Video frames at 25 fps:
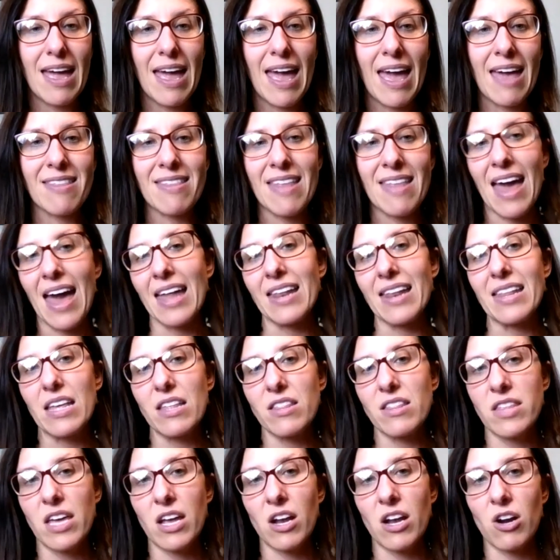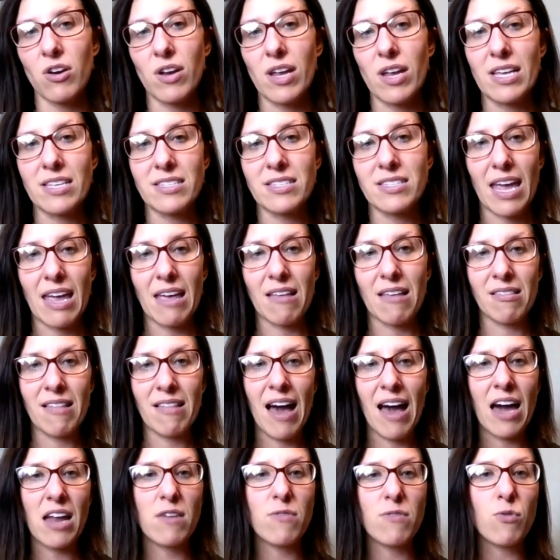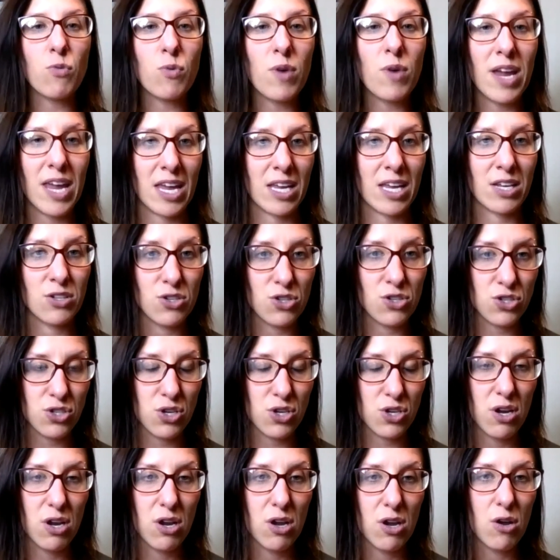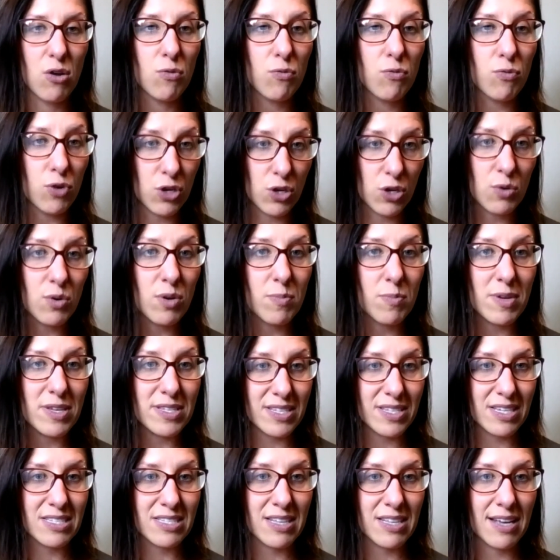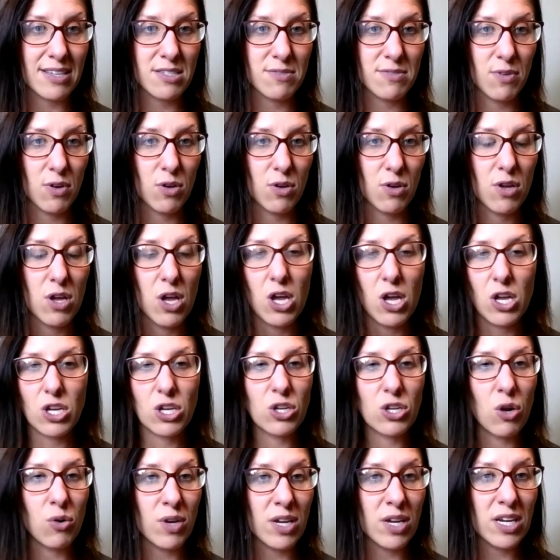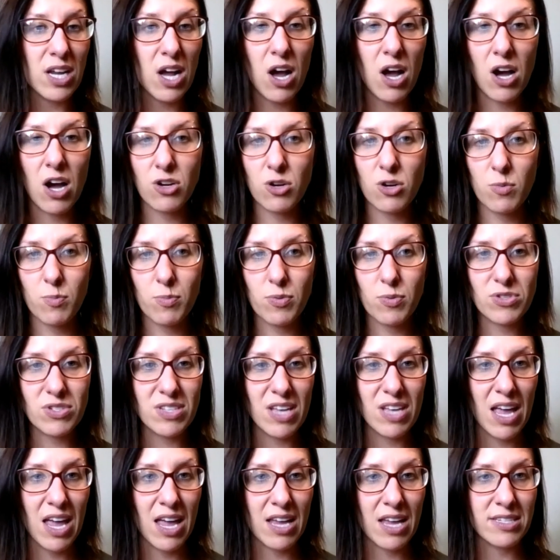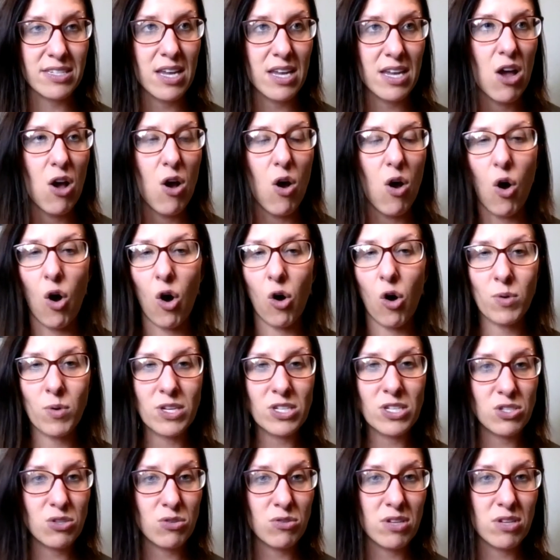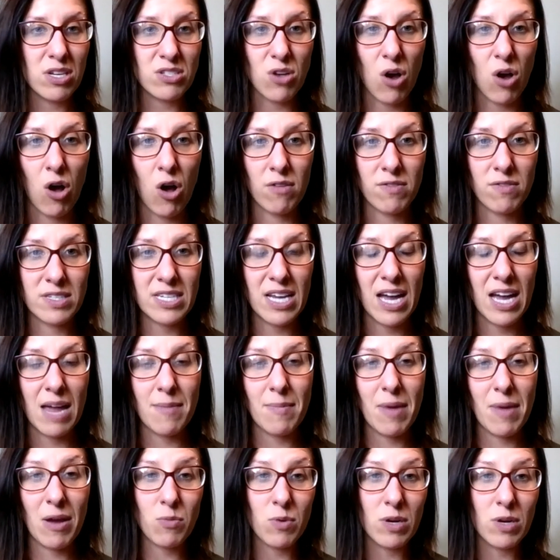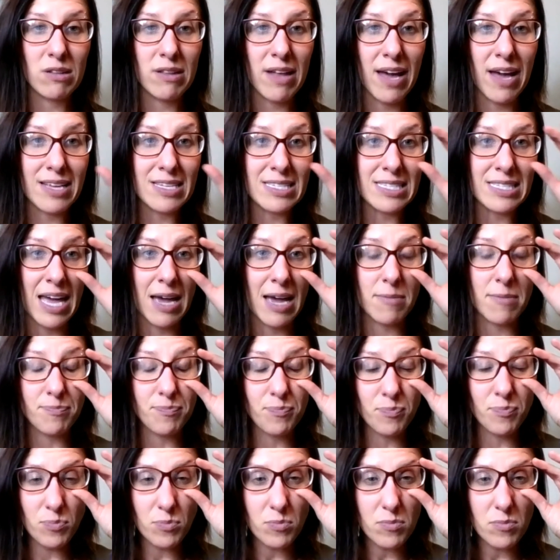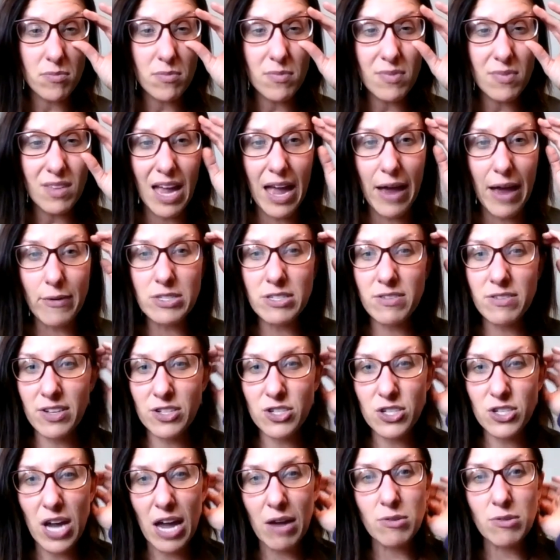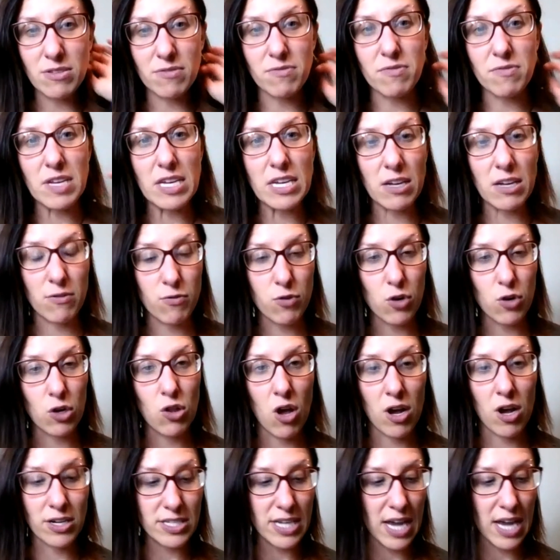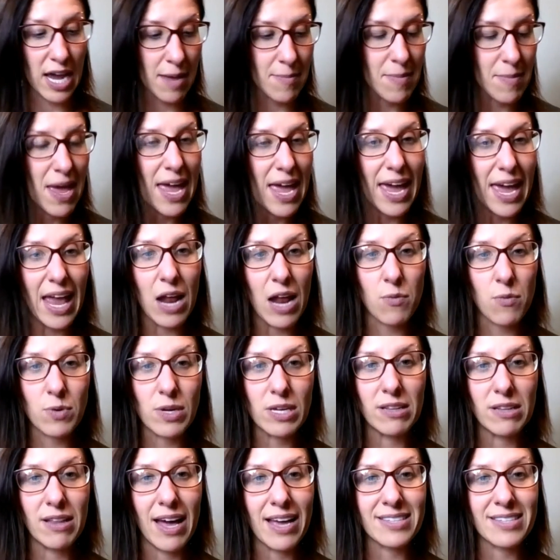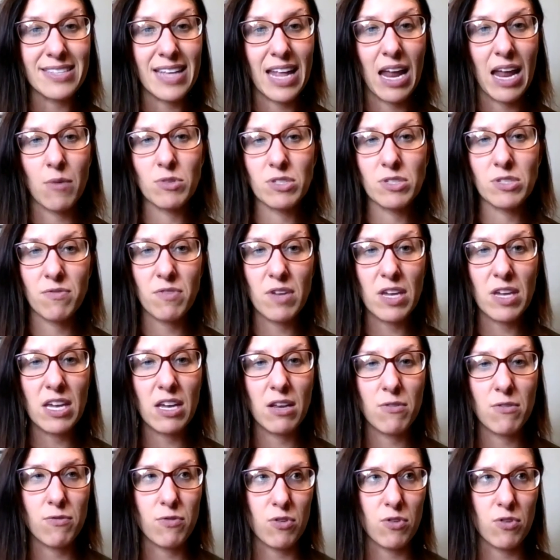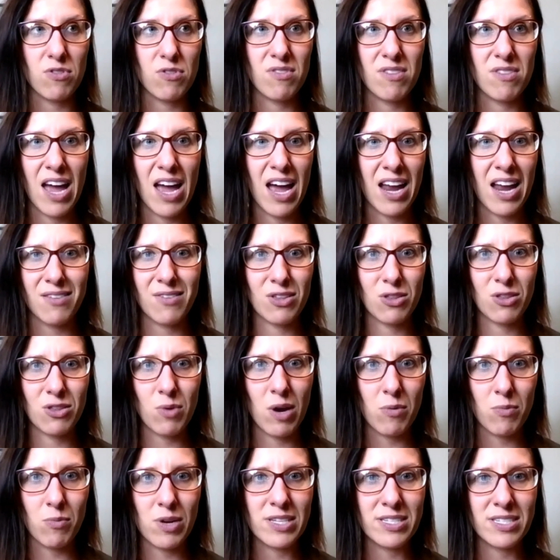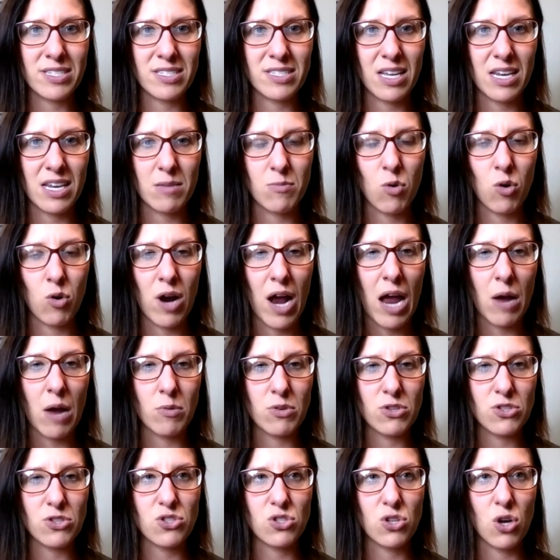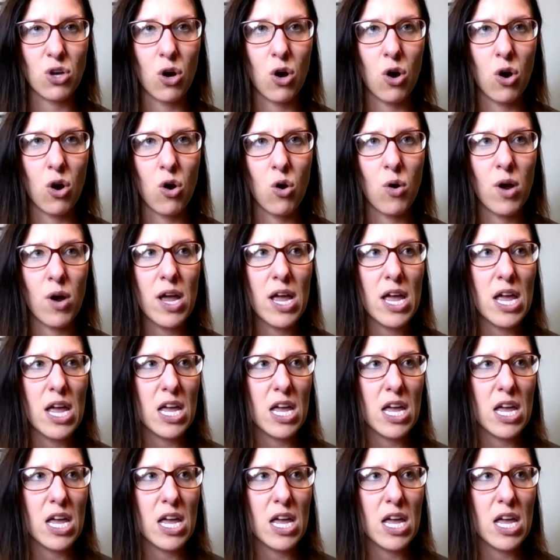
and that there is a lot of range for you to be successful. You don't need 100% always do this all the time. I realized that I was a vegan for a long time, and I realized that I was a vegan for not even the right reasons anymore. I was so